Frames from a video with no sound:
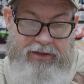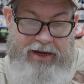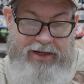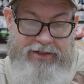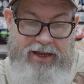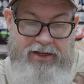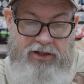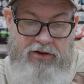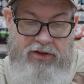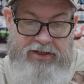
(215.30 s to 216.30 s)
Like I said,
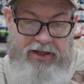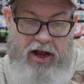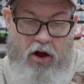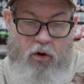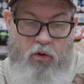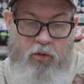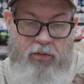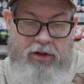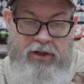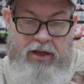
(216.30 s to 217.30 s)
do this at
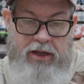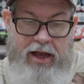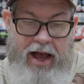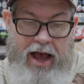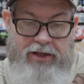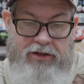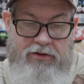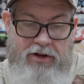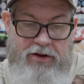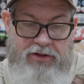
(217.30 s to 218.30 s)
home. I
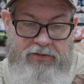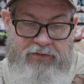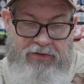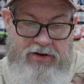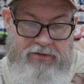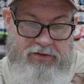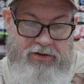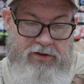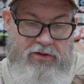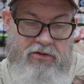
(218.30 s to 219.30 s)
do know some
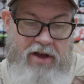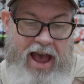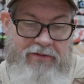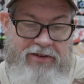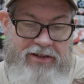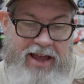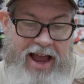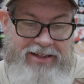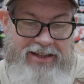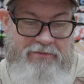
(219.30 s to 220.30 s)
folks who have
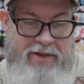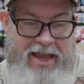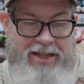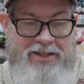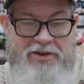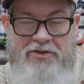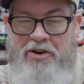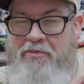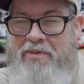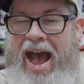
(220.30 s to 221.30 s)
actually pinned to
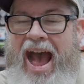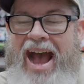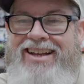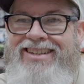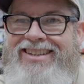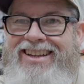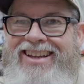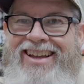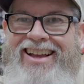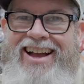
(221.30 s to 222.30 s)
their packs
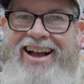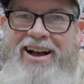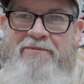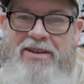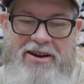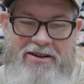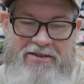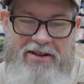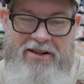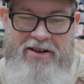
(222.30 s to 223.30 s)
up
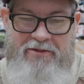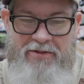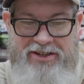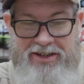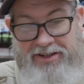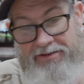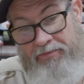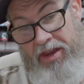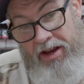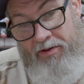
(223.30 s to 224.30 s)
here, which is
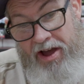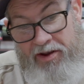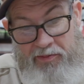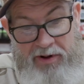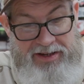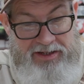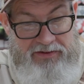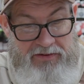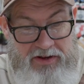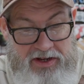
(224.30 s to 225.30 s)
quite impressive
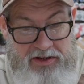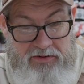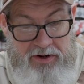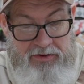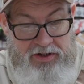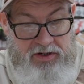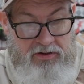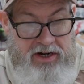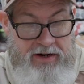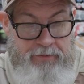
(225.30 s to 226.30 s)
if you can do it on the
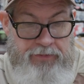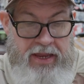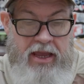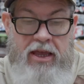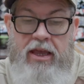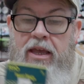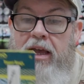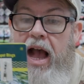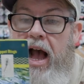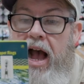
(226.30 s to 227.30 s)
stream.
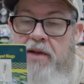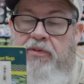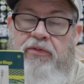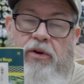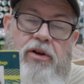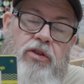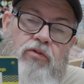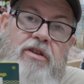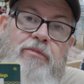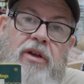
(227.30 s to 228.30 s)
I prefer the
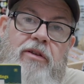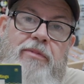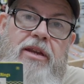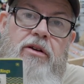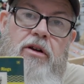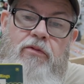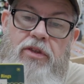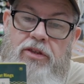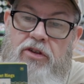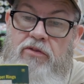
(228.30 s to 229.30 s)
3mm over
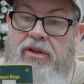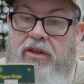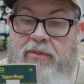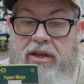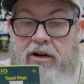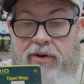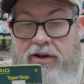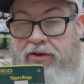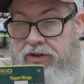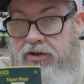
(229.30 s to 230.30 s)
the 2mm
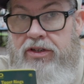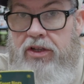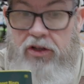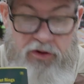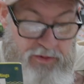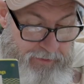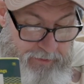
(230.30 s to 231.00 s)
because they're just a little bit